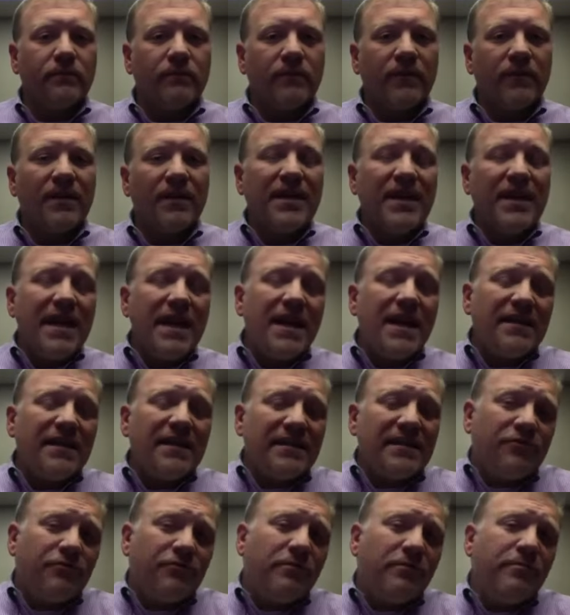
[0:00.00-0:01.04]
The key
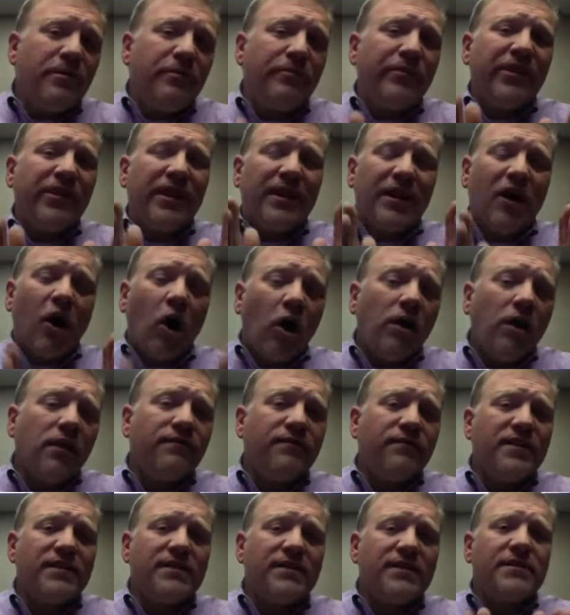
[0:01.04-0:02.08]
is to remember that all
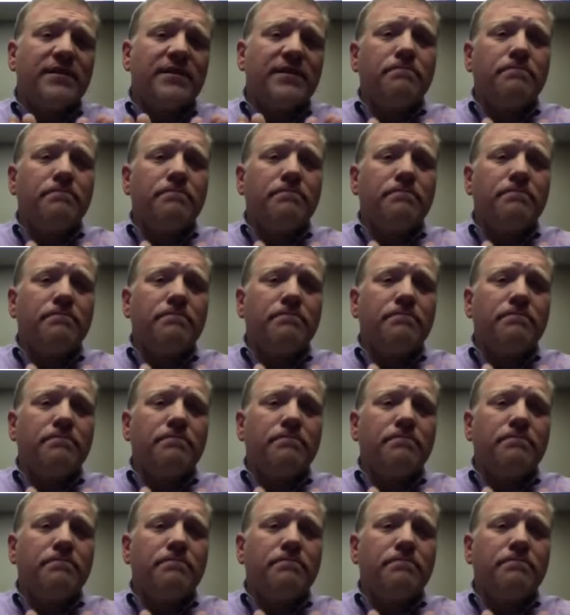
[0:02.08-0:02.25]
of this is a